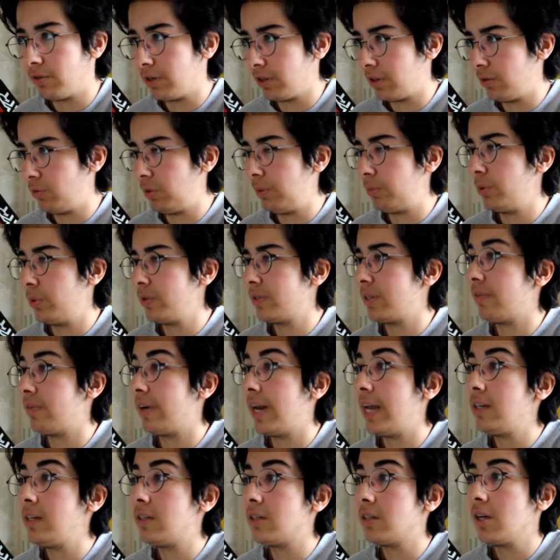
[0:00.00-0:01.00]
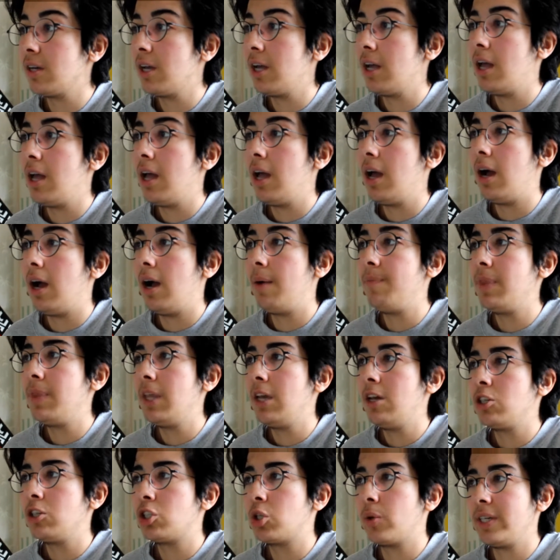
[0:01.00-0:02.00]
rather than 1.78.
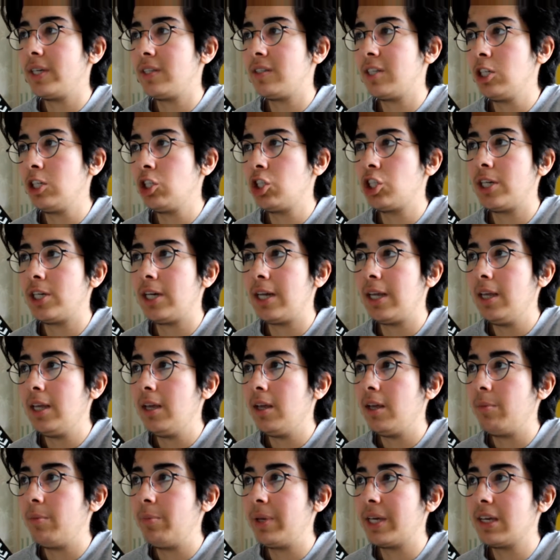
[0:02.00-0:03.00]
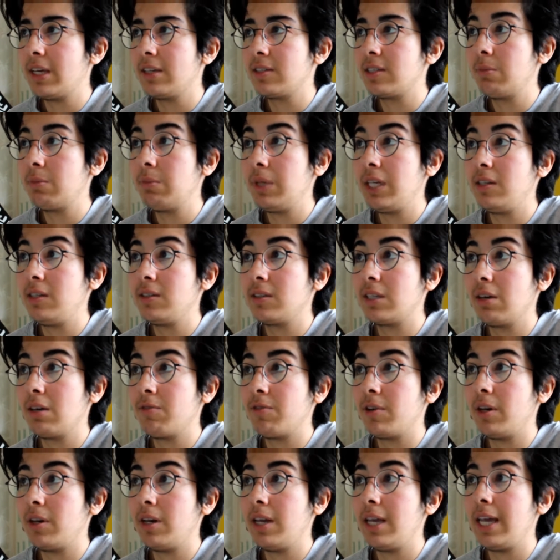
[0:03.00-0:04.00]
So essentially, because the mean is
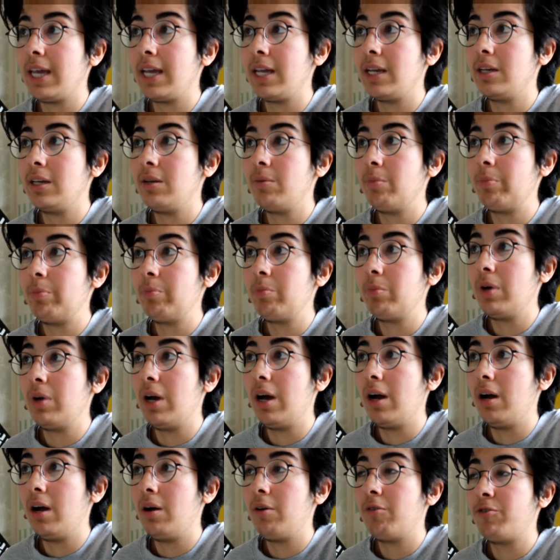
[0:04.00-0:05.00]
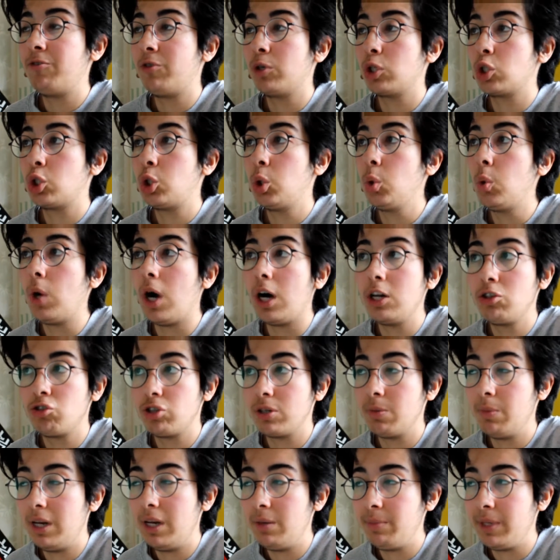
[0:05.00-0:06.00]
given in for
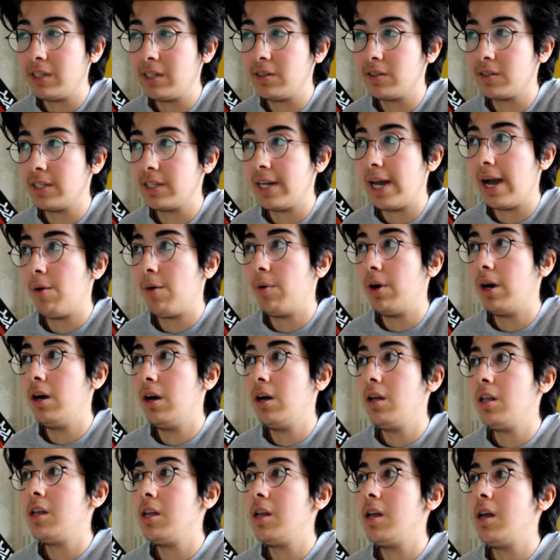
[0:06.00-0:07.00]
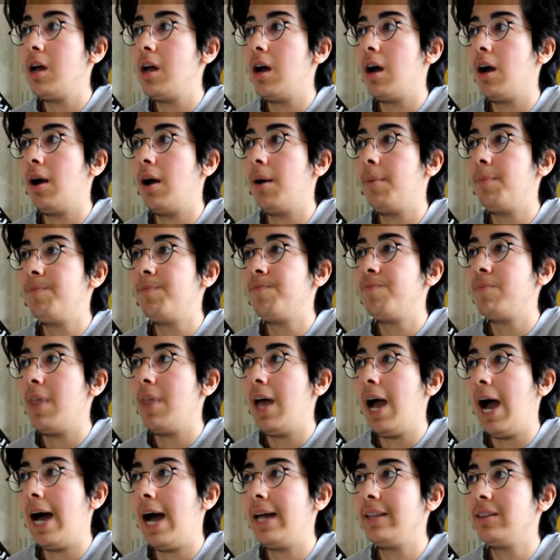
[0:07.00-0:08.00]
200 millimeters an hour,
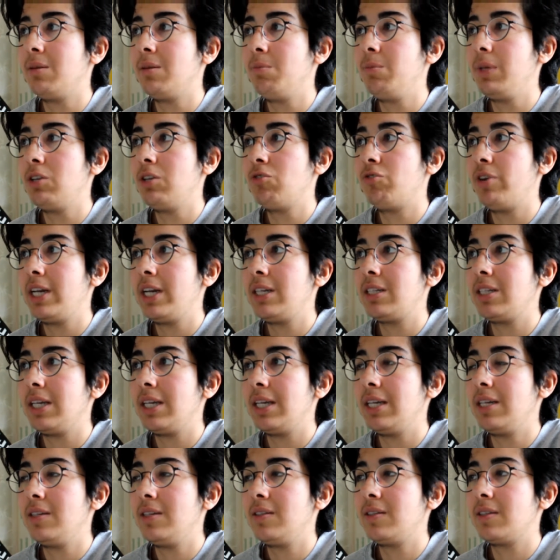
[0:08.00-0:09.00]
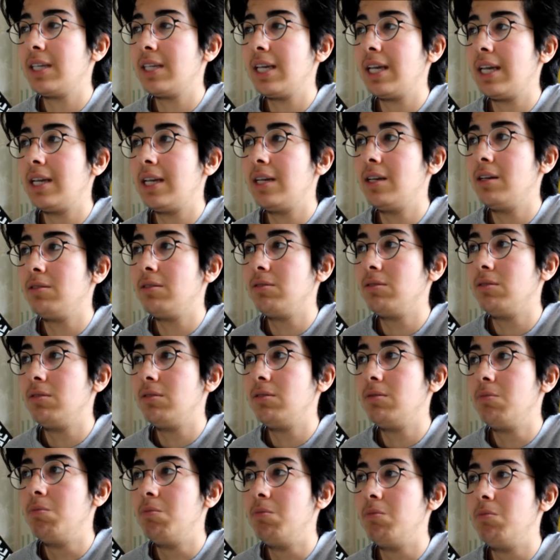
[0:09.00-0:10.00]
and the mean rate is in
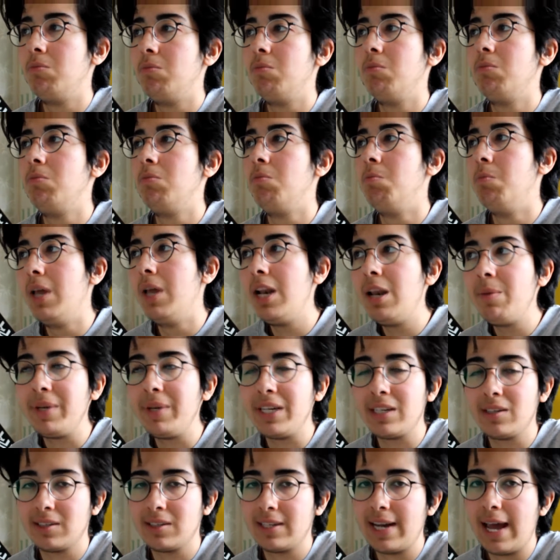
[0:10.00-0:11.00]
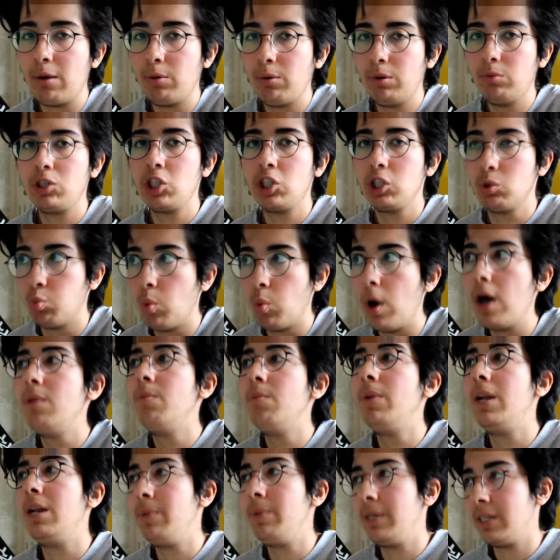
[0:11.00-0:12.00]
millimeters an hour, which is 1
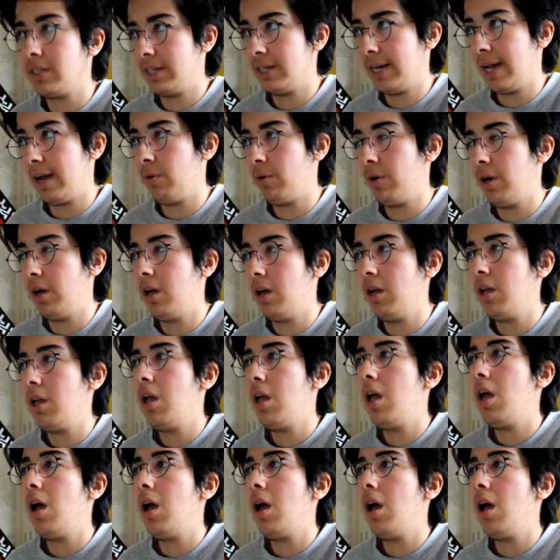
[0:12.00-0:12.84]
millimeter an hour,